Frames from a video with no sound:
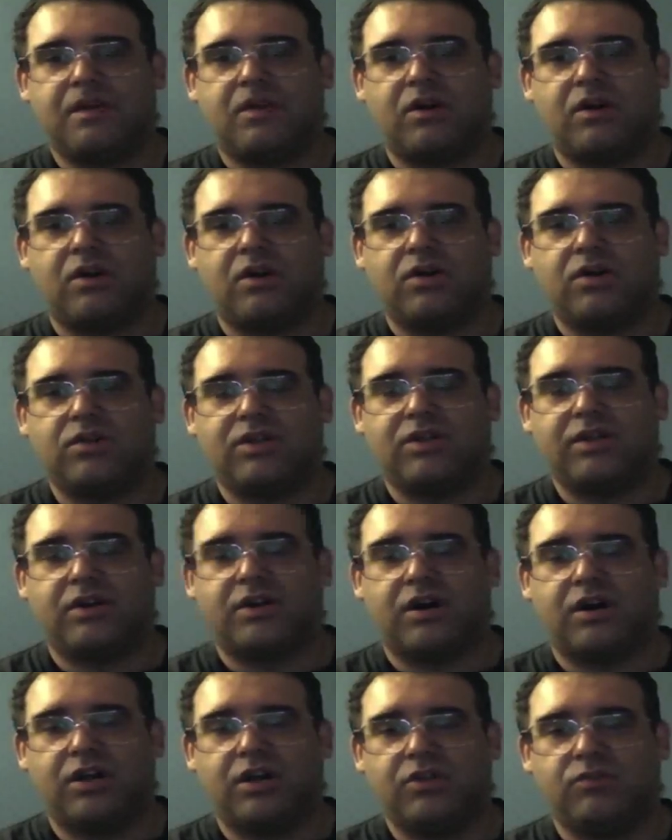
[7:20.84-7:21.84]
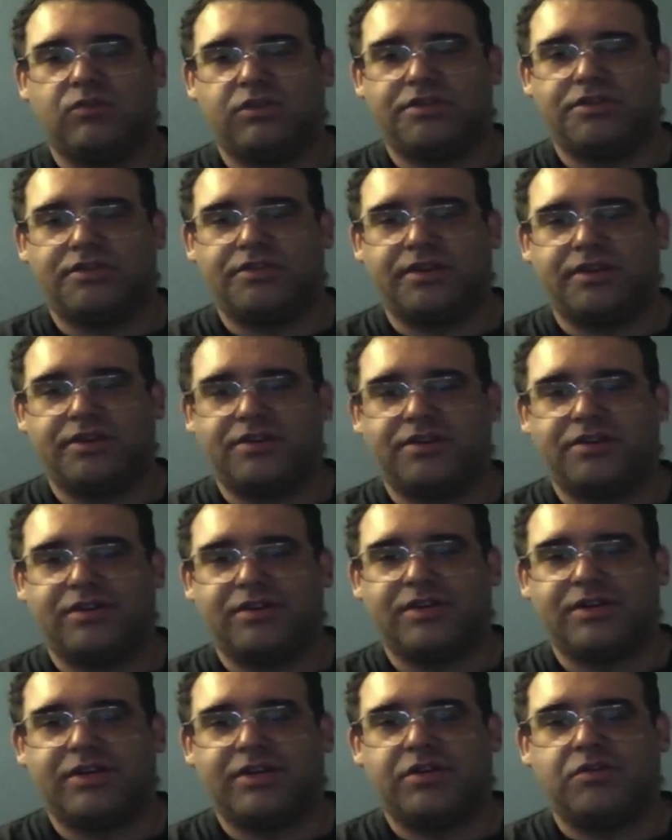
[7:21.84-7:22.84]
ArcLight Hollywood theater.
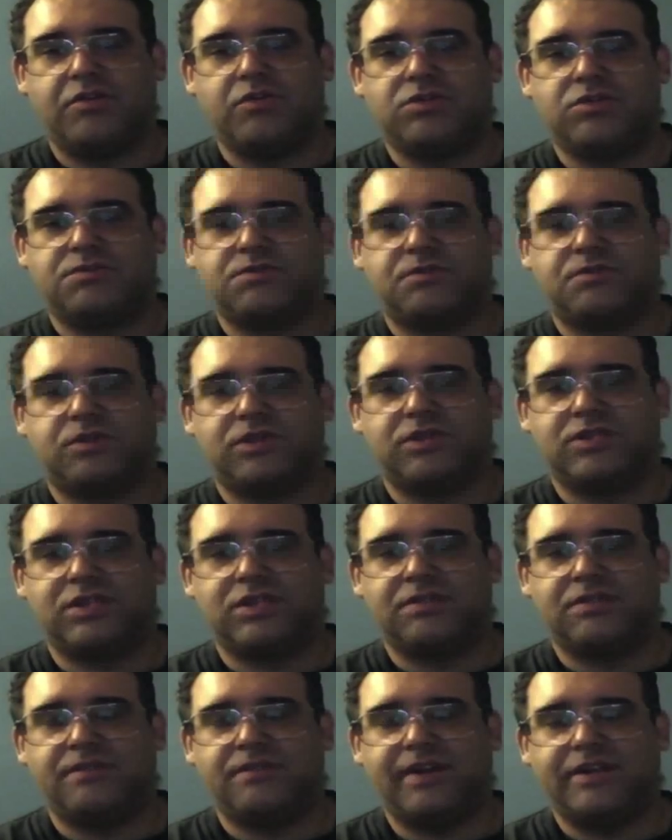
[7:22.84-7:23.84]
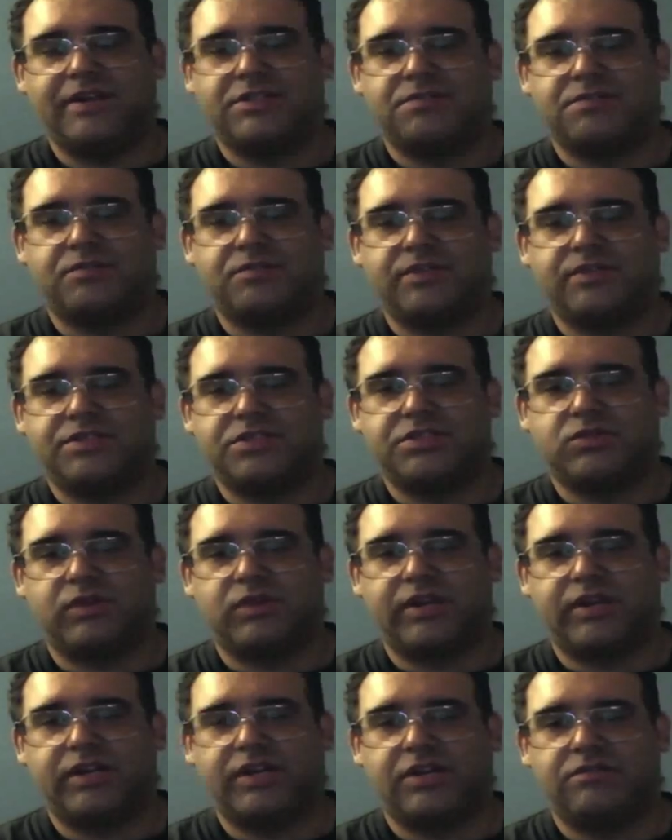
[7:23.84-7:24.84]
It was for an advanced free
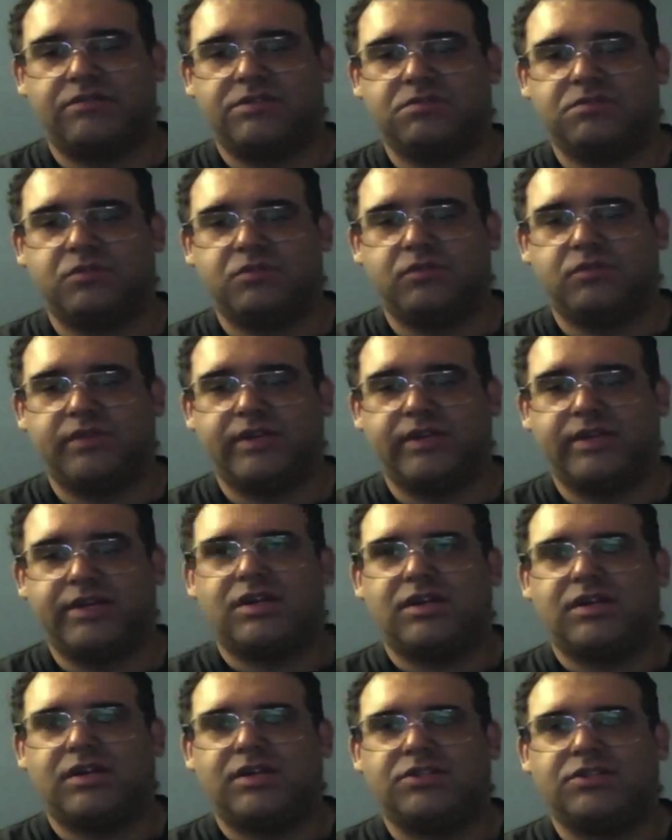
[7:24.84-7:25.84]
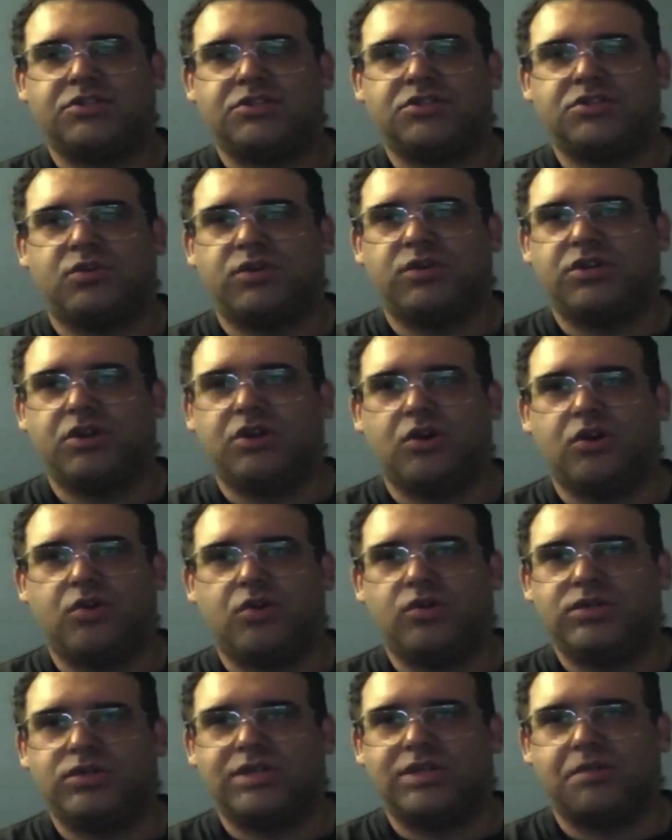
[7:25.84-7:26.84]
screening of his movie And So It
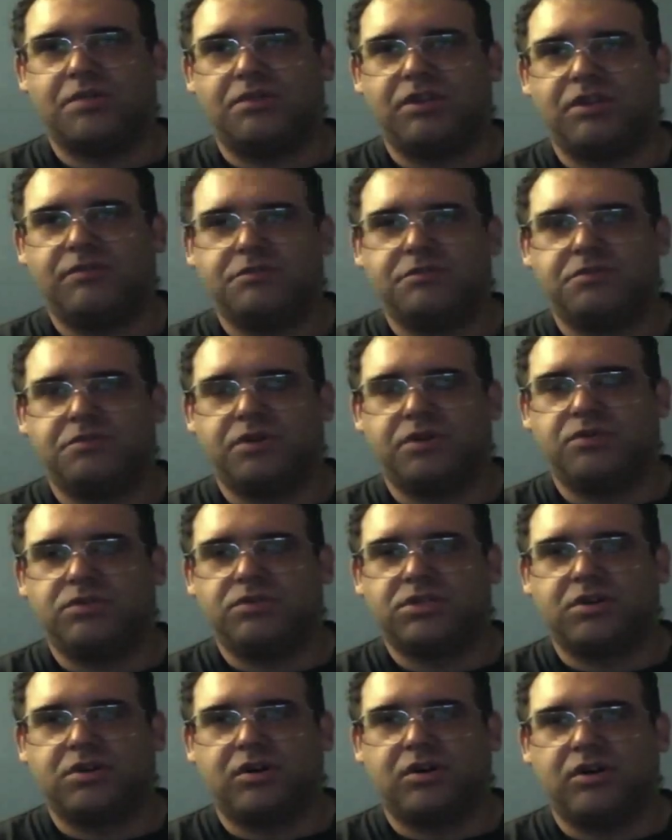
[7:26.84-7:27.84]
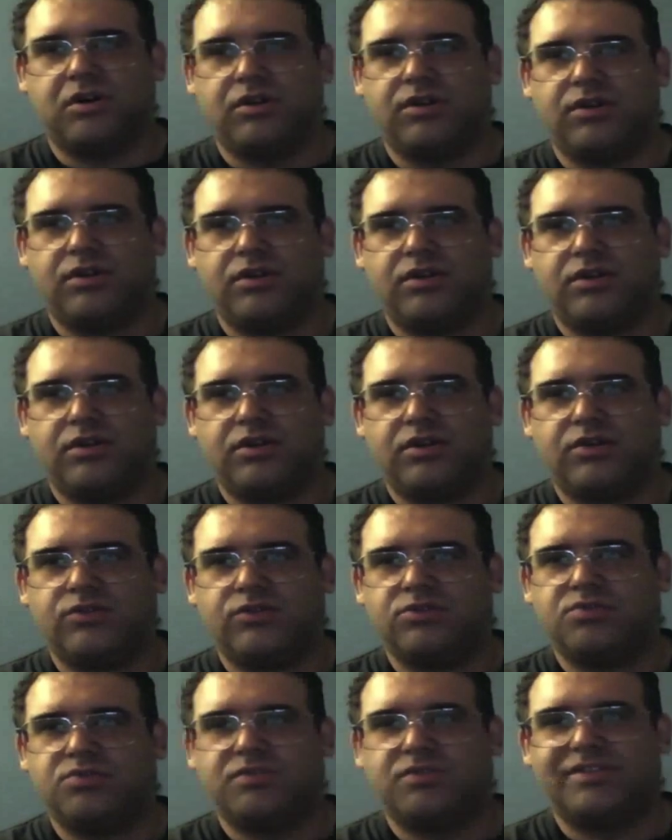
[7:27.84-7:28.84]
Goes, I believe is what it was called. It
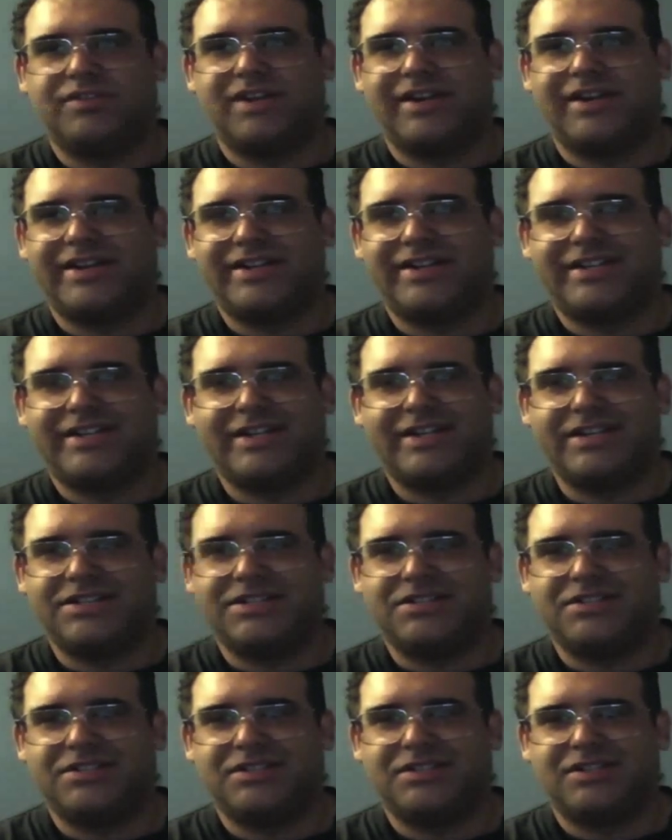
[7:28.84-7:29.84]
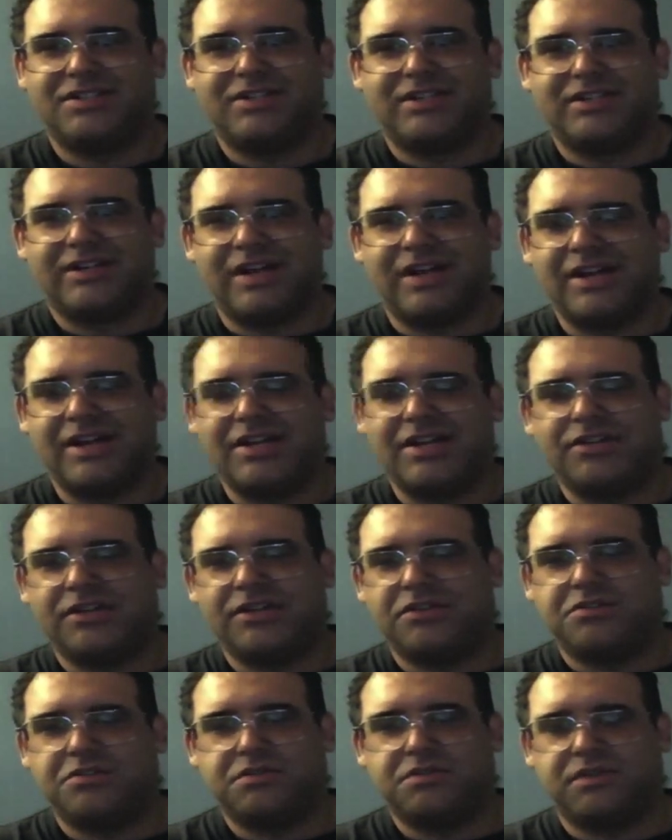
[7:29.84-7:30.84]
was with Diane Keaton. I didn't think
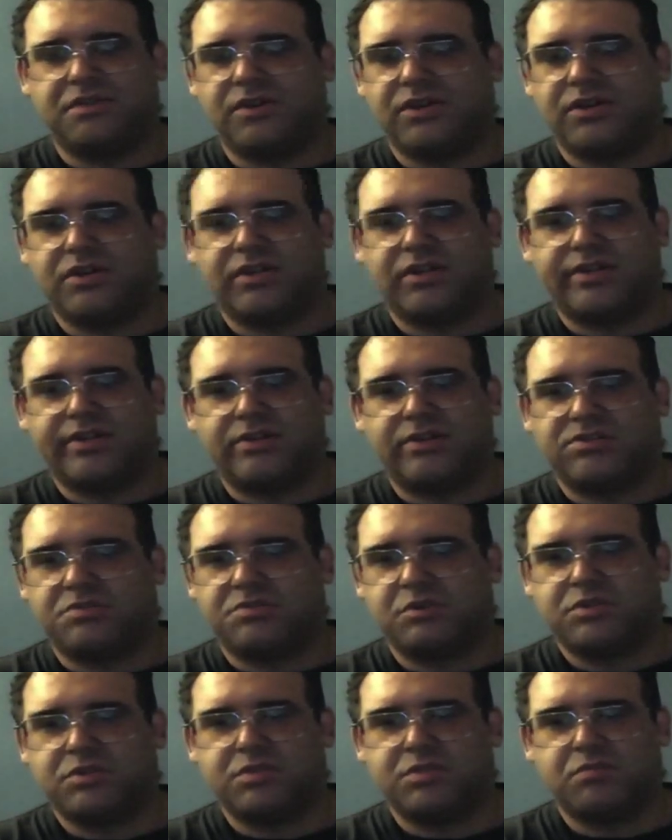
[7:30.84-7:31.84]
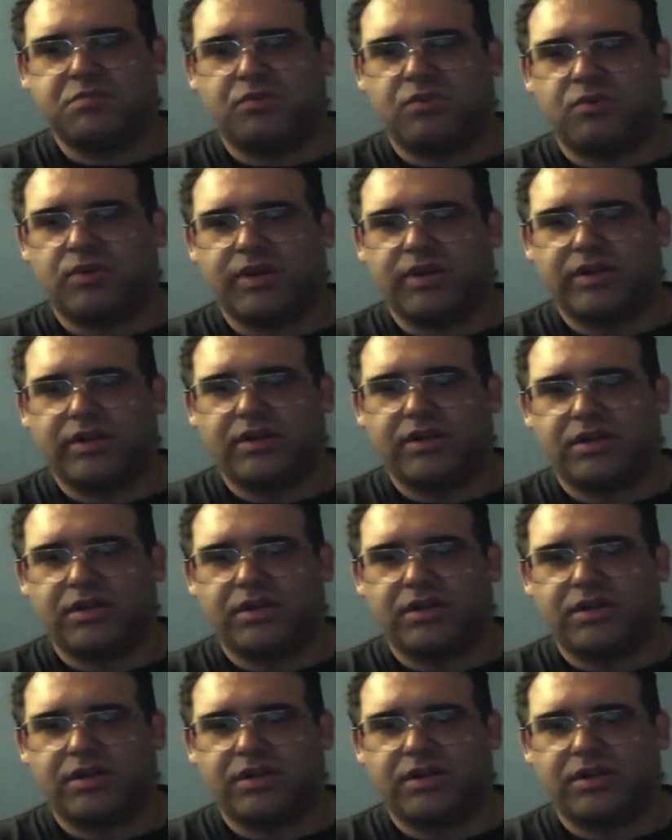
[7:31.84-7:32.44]
it was very good. I thought it was mostly boring.